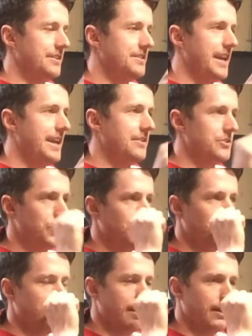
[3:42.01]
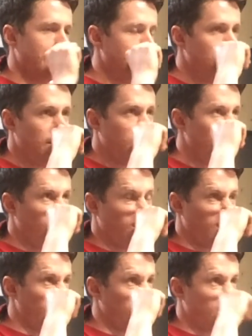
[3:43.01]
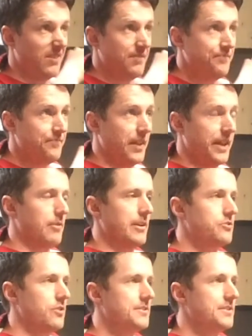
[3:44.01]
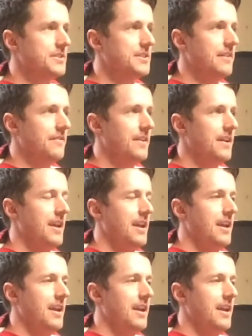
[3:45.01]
and to take it to like restaurants and stuff.